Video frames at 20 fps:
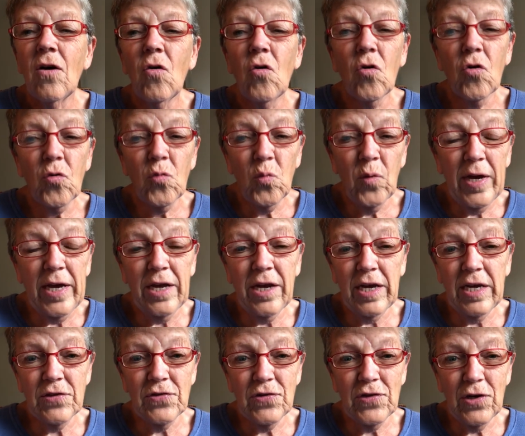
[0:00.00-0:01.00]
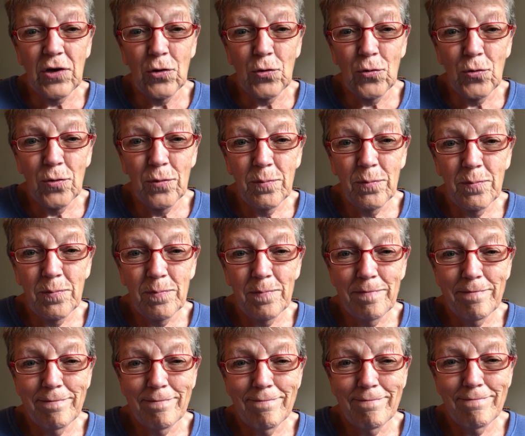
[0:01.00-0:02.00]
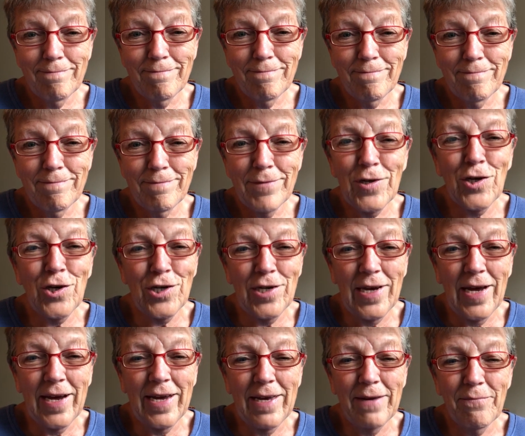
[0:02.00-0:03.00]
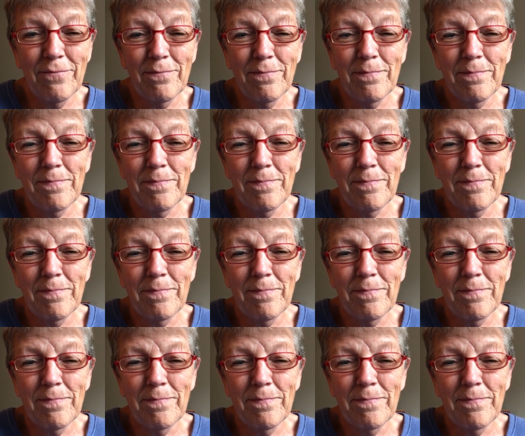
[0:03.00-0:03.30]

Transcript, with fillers: or wearies you. Good night.